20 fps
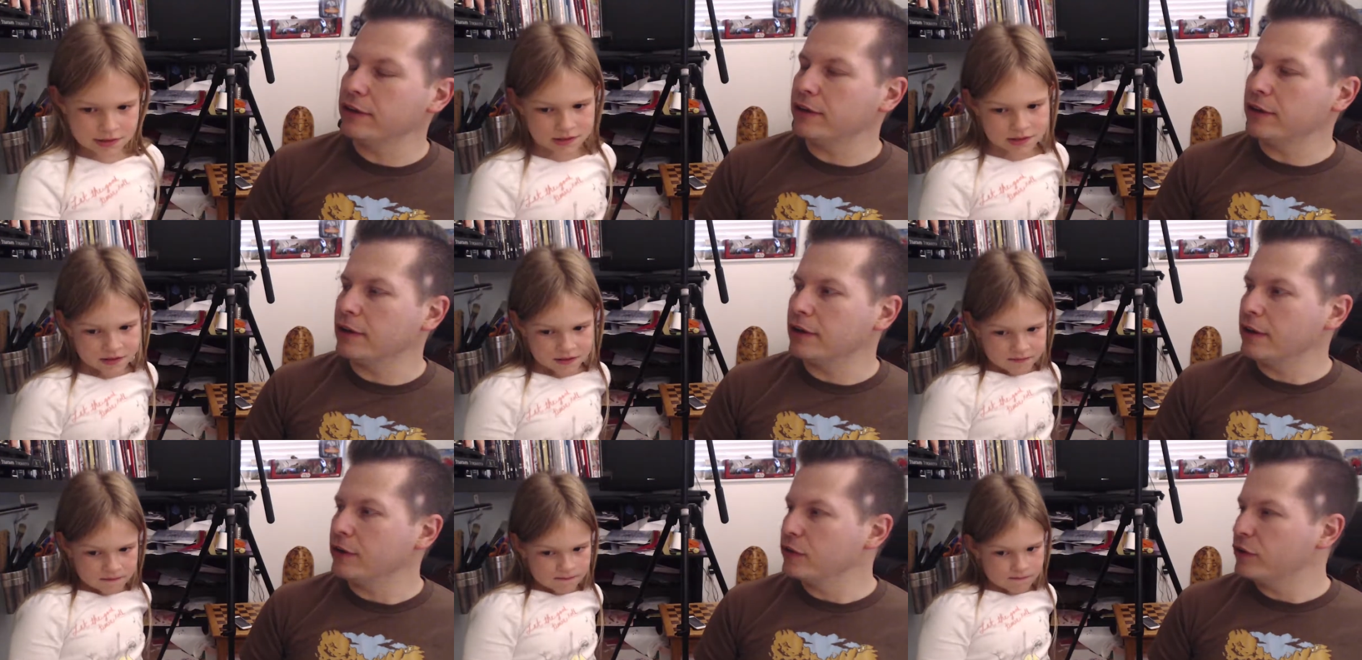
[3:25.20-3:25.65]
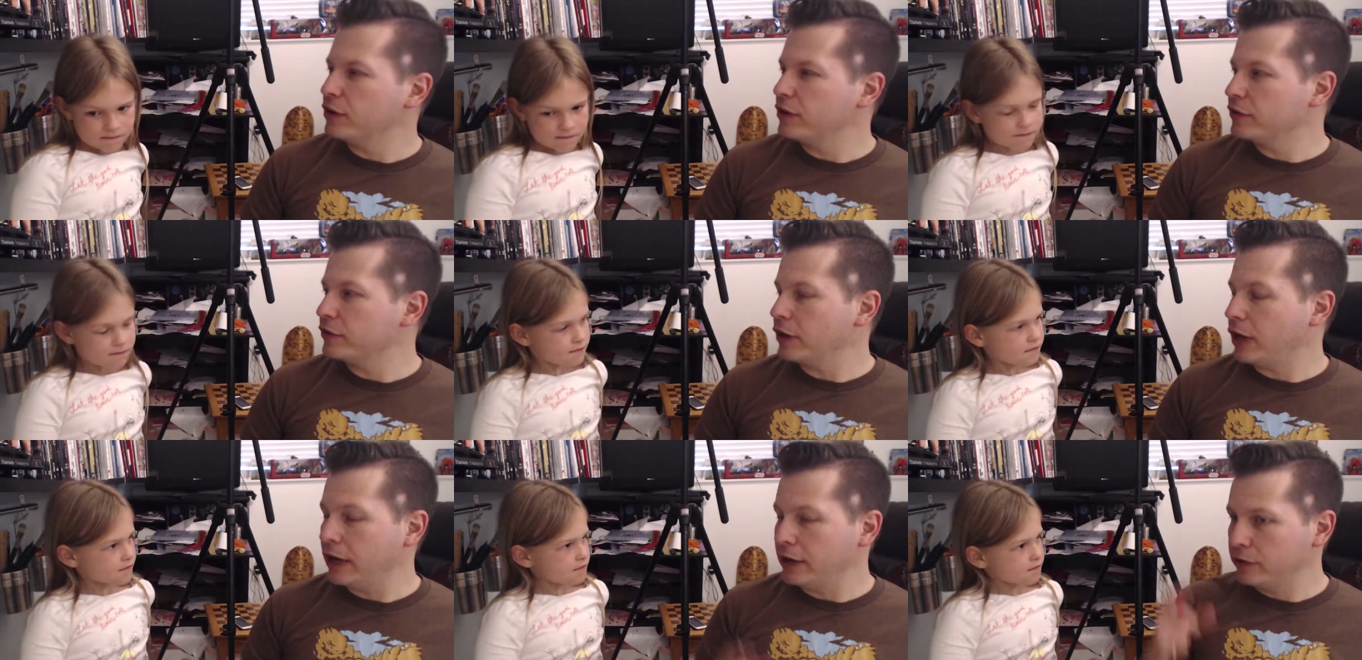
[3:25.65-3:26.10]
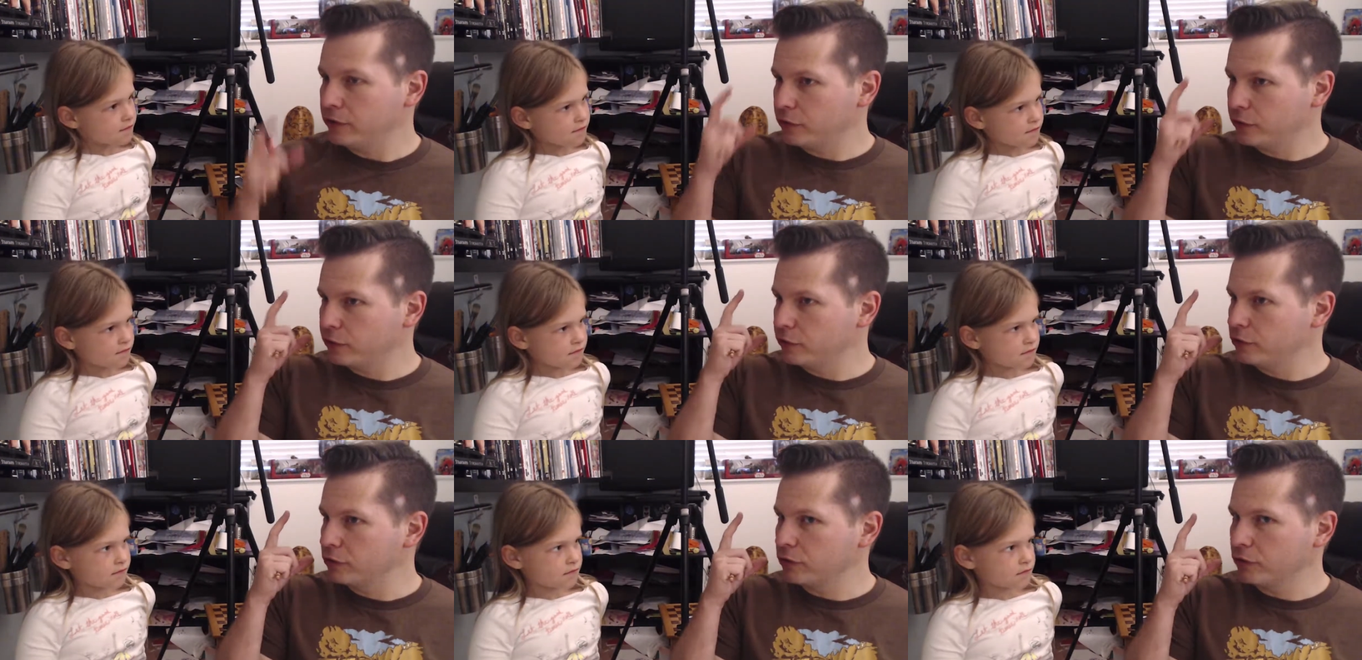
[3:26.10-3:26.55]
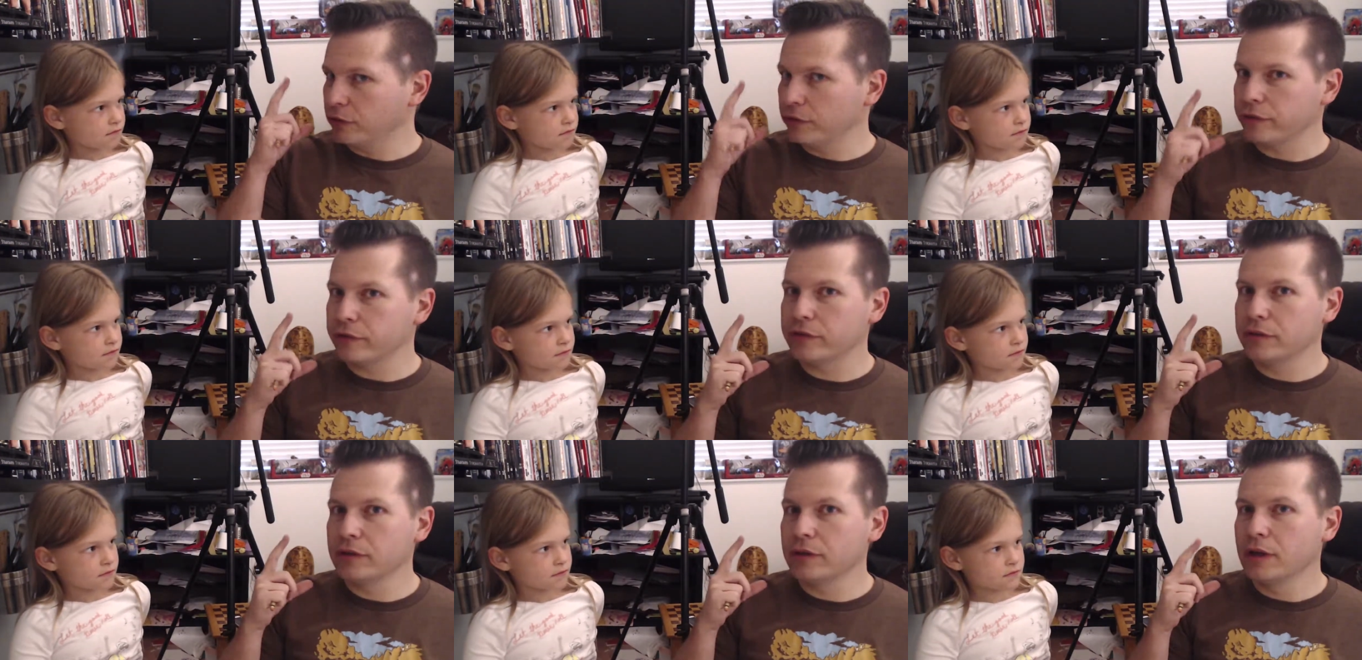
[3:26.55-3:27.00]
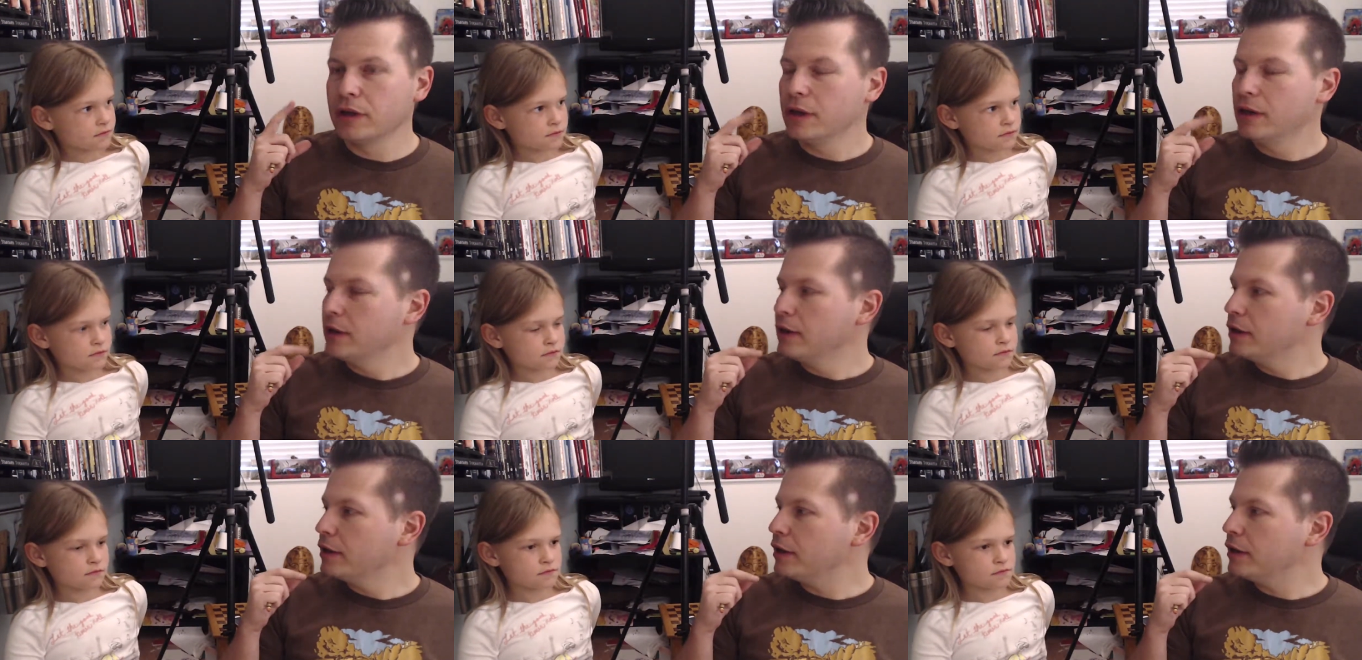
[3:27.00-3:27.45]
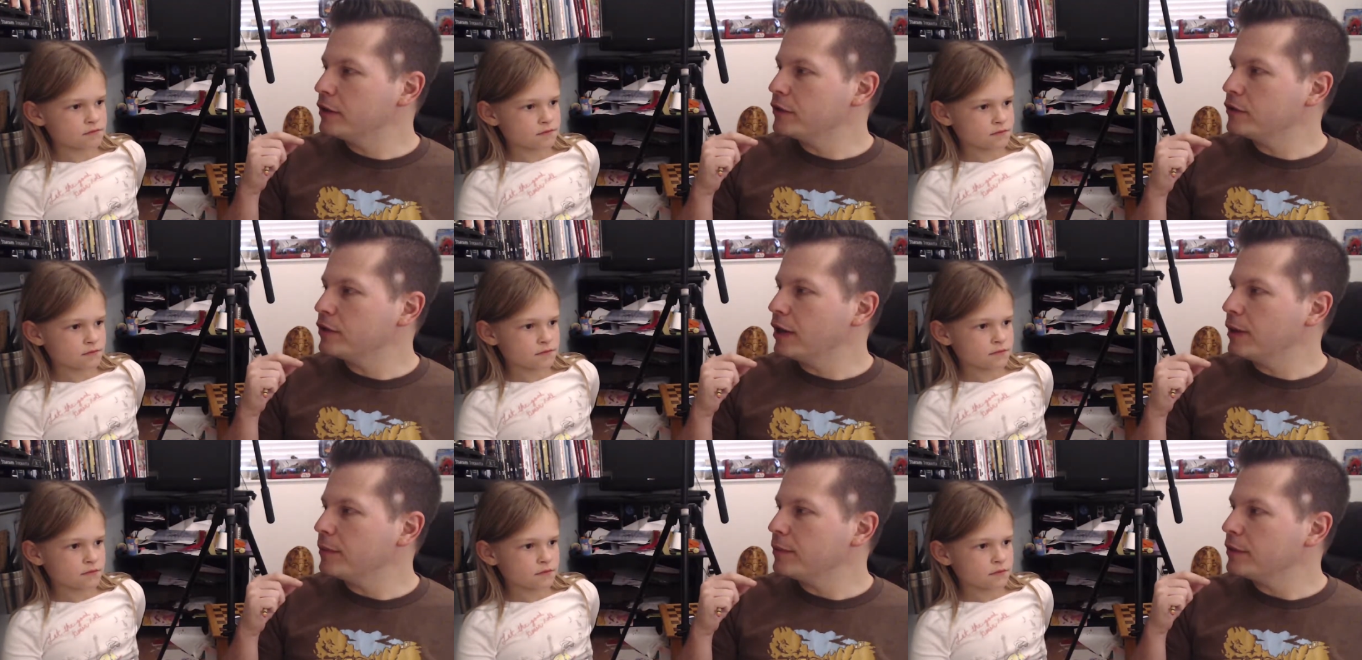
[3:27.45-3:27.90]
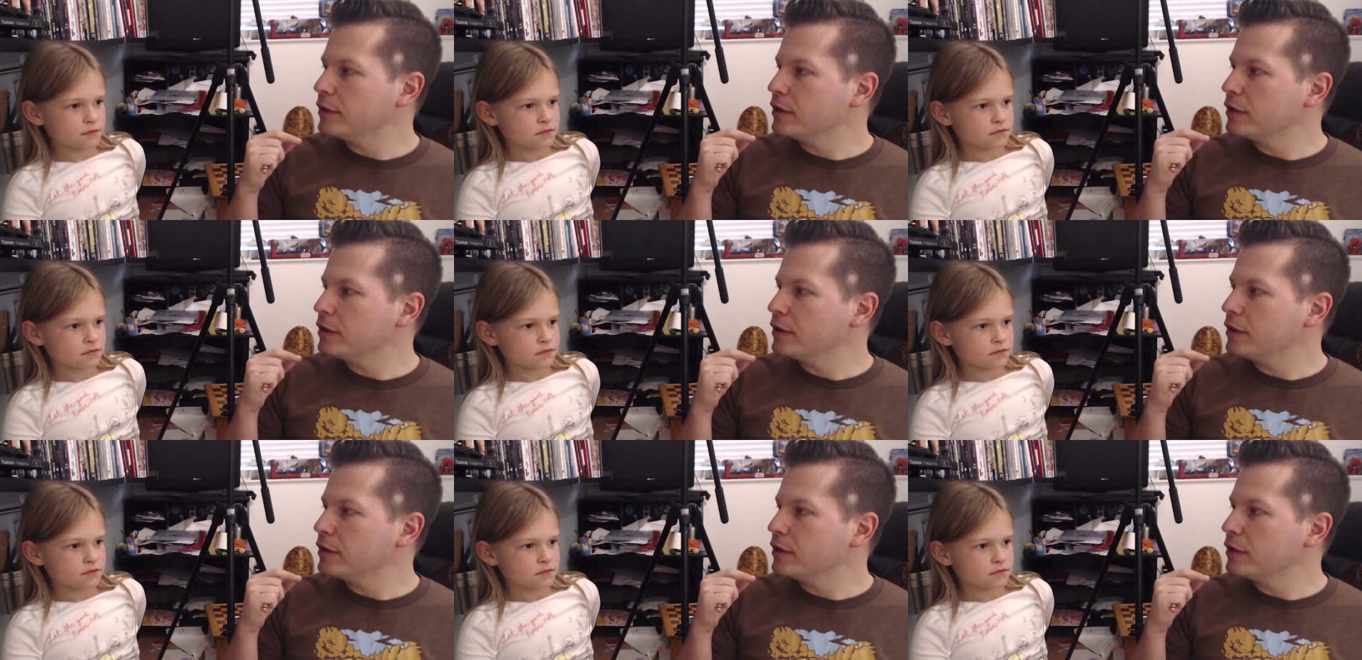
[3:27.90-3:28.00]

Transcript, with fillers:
Speaker 1: is that his eyes are circles, except